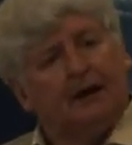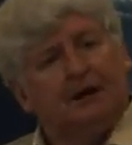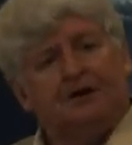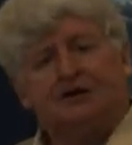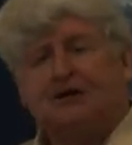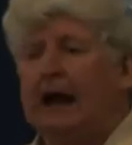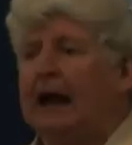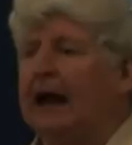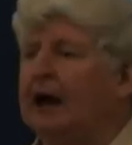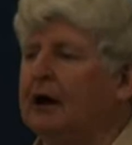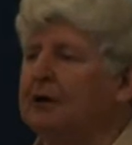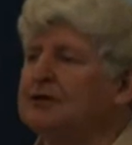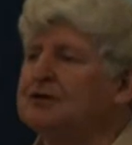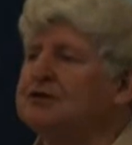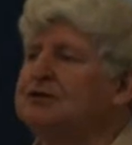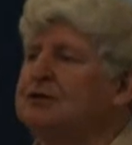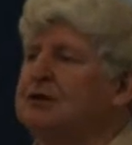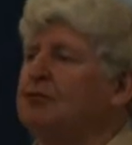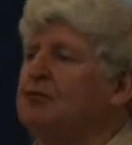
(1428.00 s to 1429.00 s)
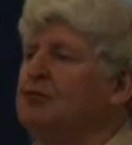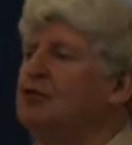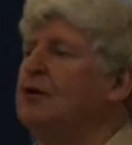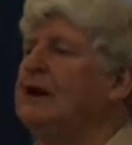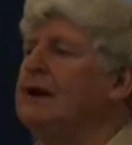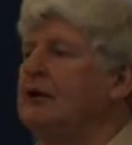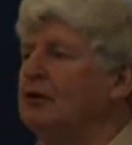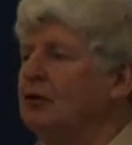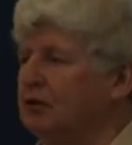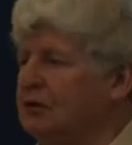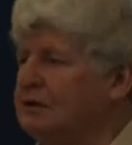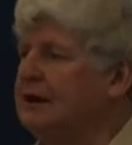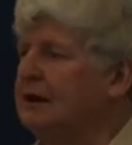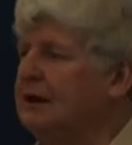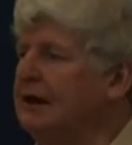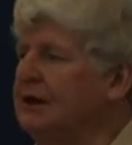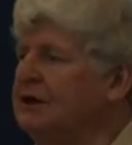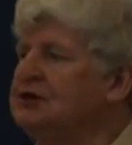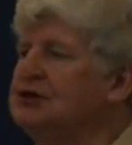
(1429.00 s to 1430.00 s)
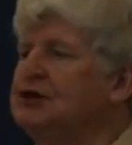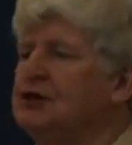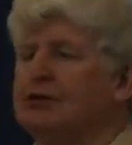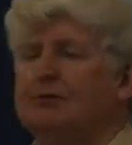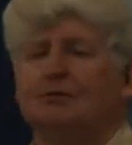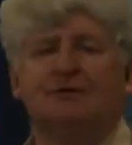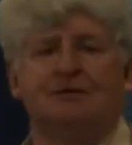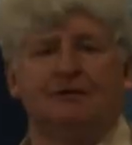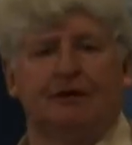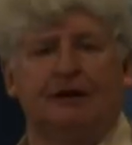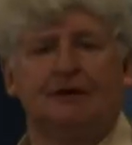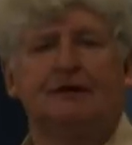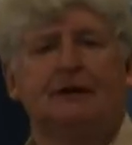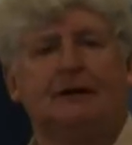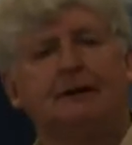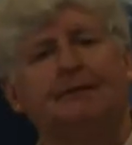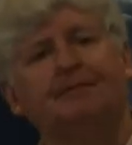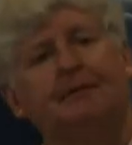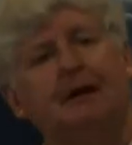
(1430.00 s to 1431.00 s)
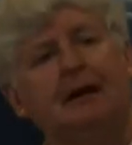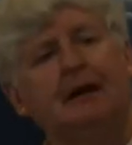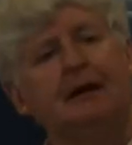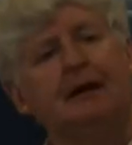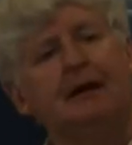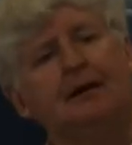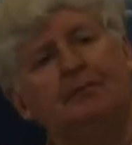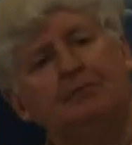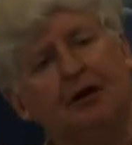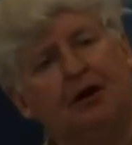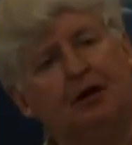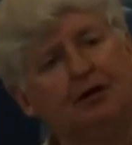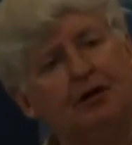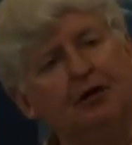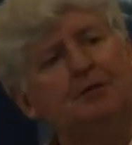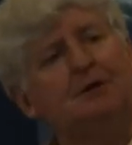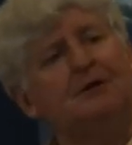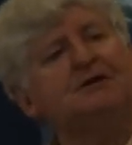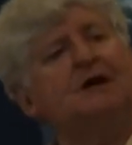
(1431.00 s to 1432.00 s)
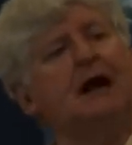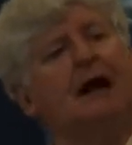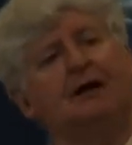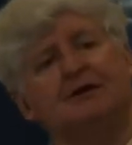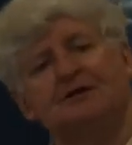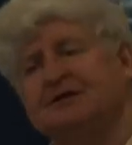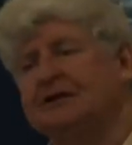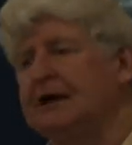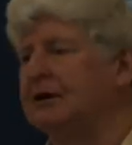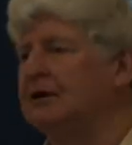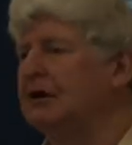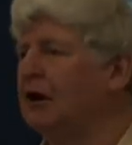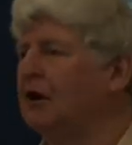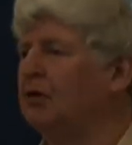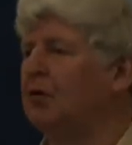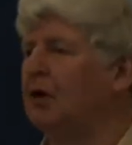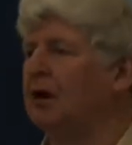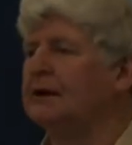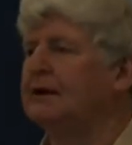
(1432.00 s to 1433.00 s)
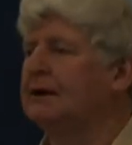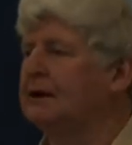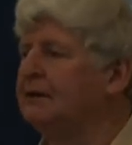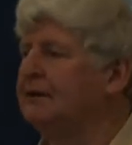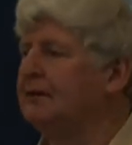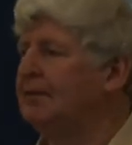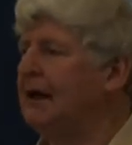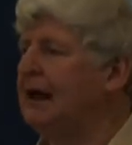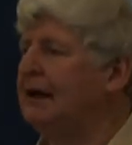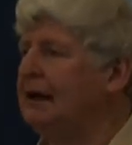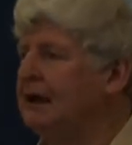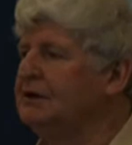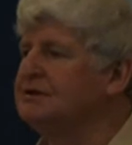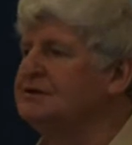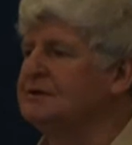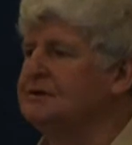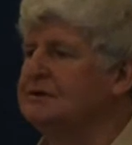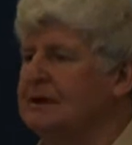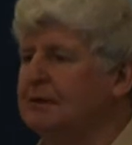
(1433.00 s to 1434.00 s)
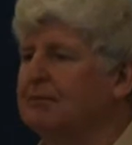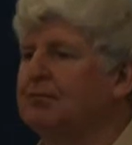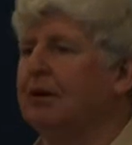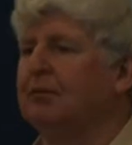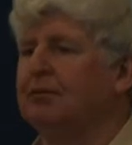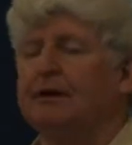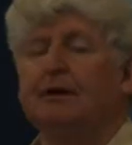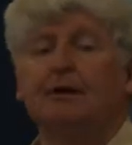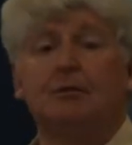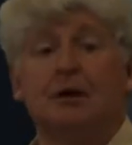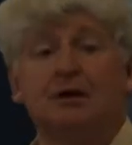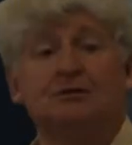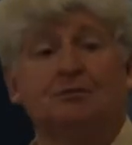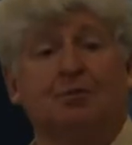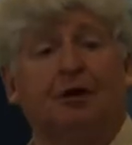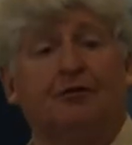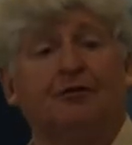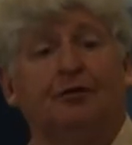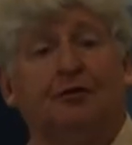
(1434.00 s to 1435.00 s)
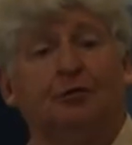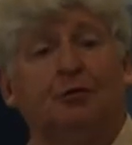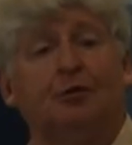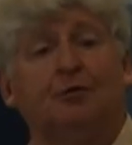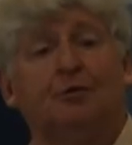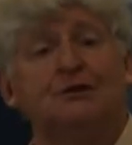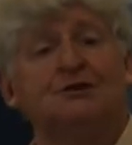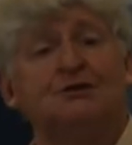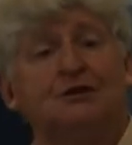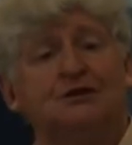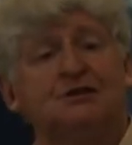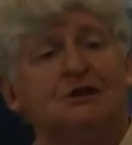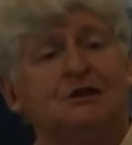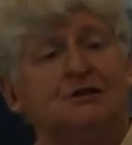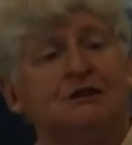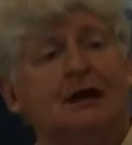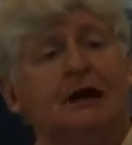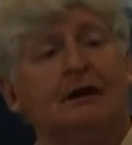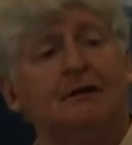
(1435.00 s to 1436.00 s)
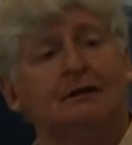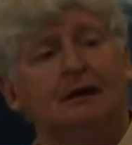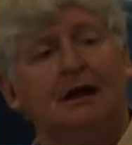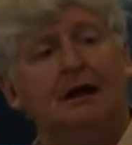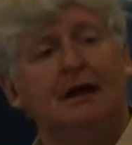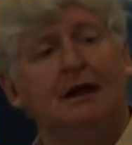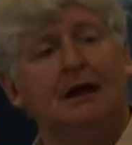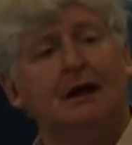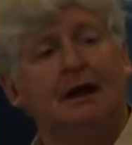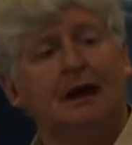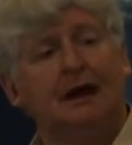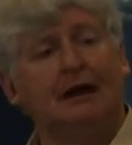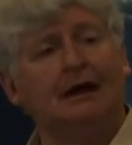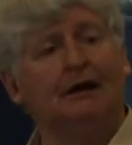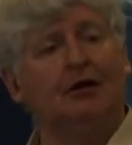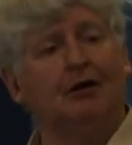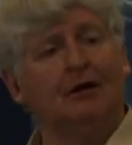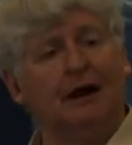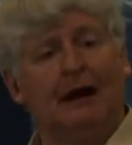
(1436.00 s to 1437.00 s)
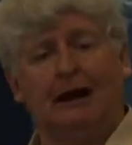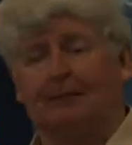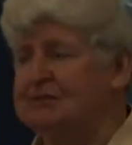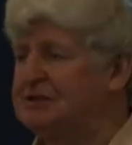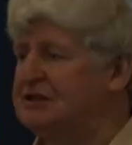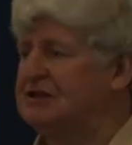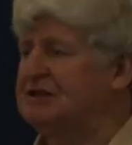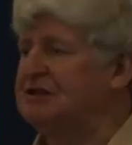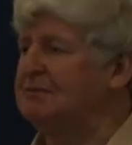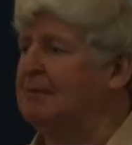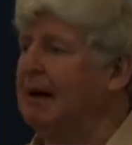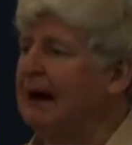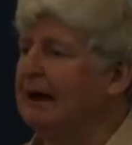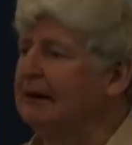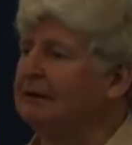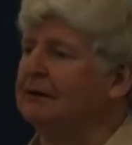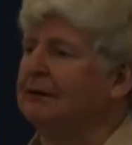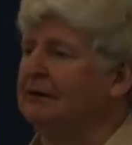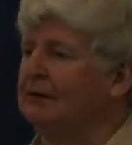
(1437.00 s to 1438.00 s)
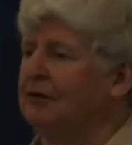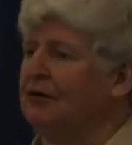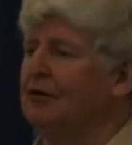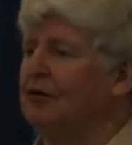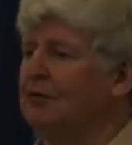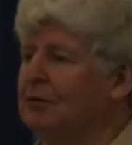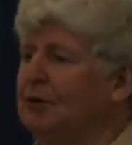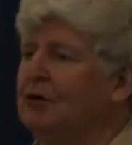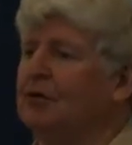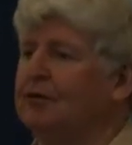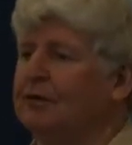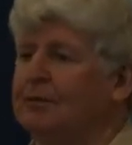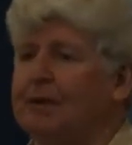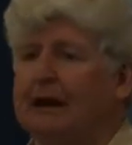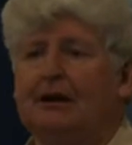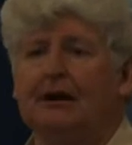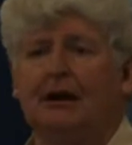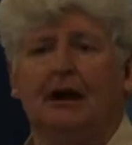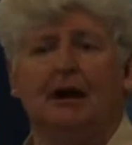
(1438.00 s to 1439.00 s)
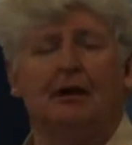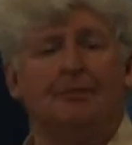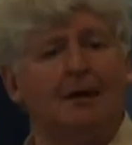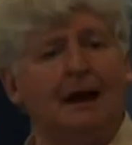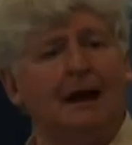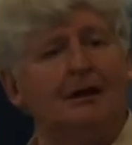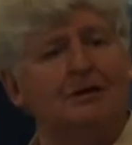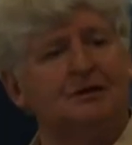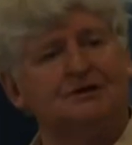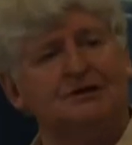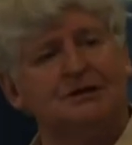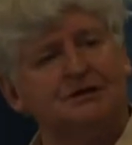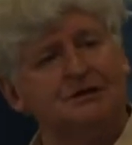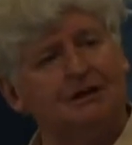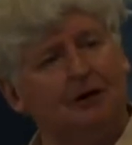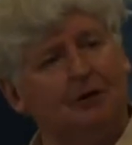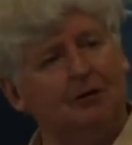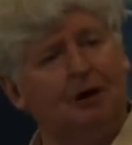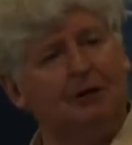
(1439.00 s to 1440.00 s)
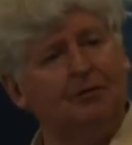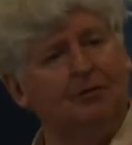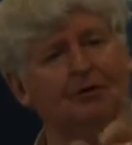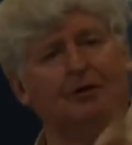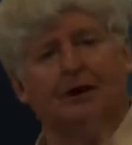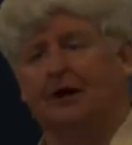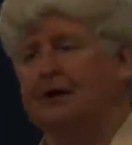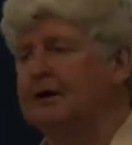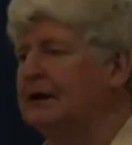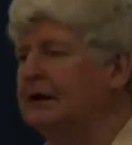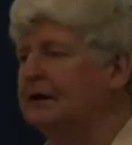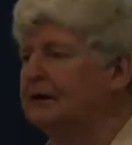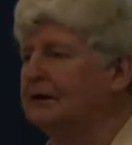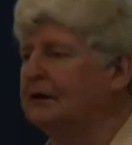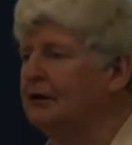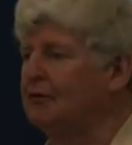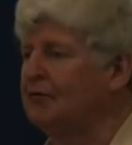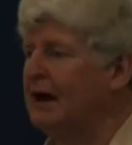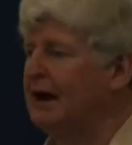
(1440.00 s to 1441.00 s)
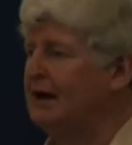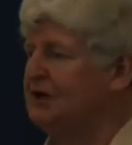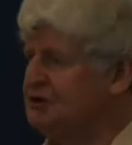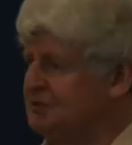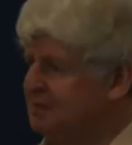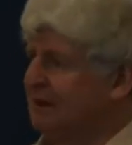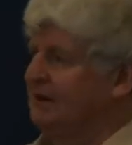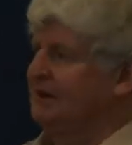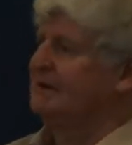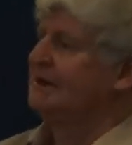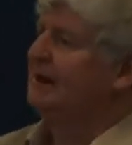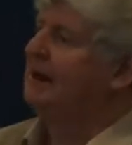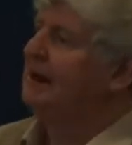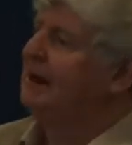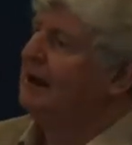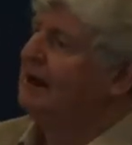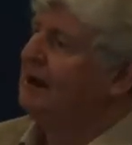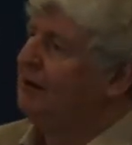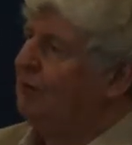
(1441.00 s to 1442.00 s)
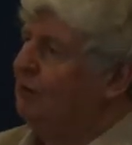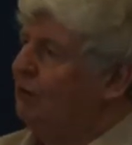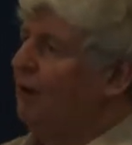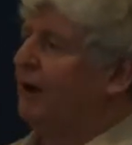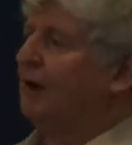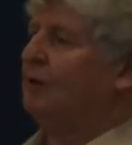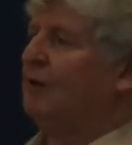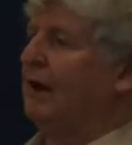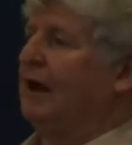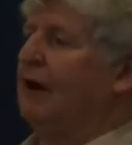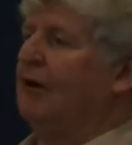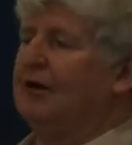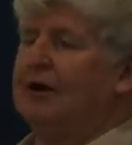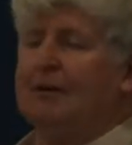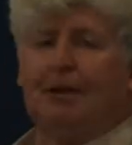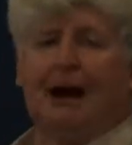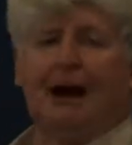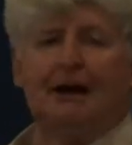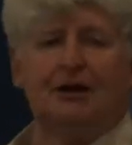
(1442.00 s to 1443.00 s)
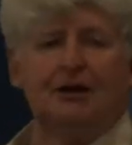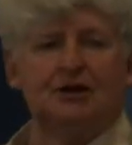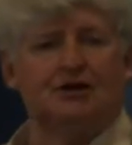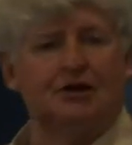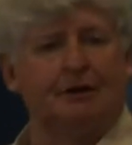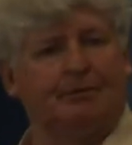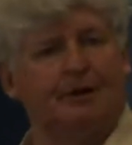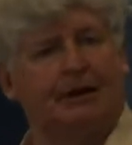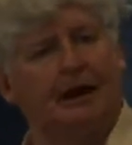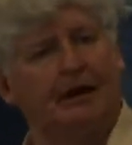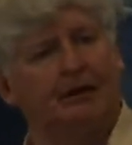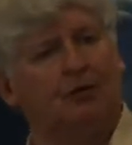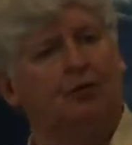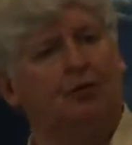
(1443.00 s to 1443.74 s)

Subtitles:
Towns reeled in terms of it. But a group of towns said, you know what, the bank is probably the most profitable business in town. And along comes this smart little group called the Bendigo Bank who says, you know what, we've got a neat little arrangement. Why don't we go into partnership together?